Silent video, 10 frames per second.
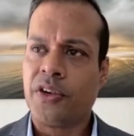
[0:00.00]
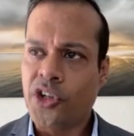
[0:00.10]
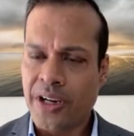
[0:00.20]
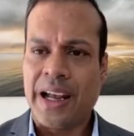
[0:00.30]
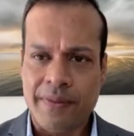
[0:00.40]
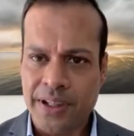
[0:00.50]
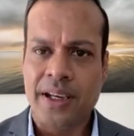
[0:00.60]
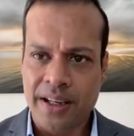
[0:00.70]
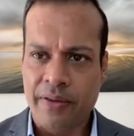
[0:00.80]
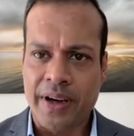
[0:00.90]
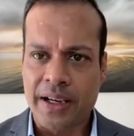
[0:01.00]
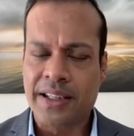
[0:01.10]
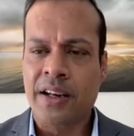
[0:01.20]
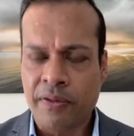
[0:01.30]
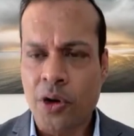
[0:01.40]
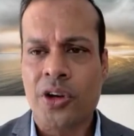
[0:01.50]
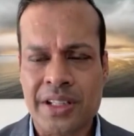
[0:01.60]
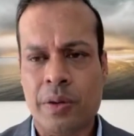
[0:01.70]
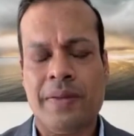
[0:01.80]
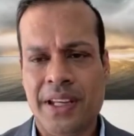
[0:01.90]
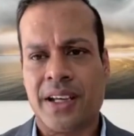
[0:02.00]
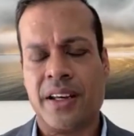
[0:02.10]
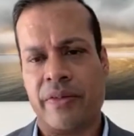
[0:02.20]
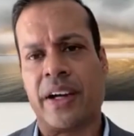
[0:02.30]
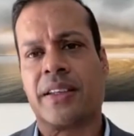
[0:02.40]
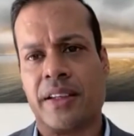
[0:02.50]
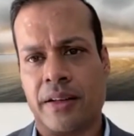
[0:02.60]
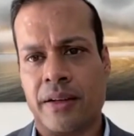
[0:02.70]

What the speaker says: should I have taken the vaccine? Of course they would have taken the vaccine.